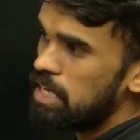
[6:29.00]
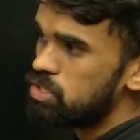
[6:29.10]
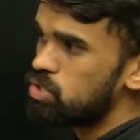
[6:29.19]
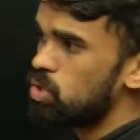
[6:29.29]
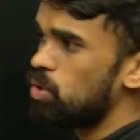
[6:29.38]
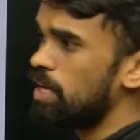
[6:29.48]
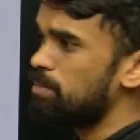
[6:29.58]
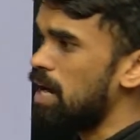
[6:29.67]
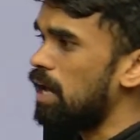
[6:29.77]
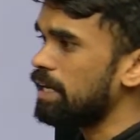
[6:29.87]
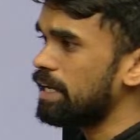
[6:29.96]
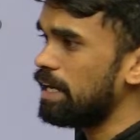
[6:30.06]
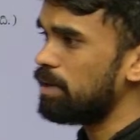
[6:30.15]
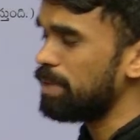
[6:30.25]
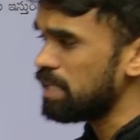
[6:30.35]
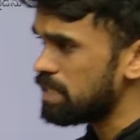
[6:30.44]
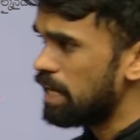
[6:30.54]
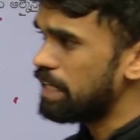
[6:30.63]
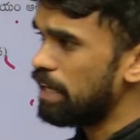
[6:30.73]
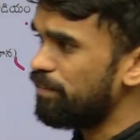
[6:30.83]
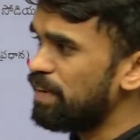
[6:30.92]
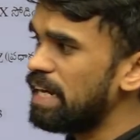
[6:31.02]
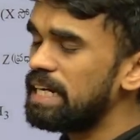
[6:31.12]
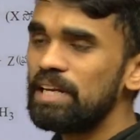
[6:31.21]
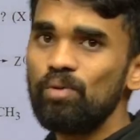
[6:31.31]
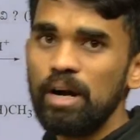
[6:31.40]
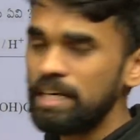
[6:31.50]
Sodium alkinide means definitely what it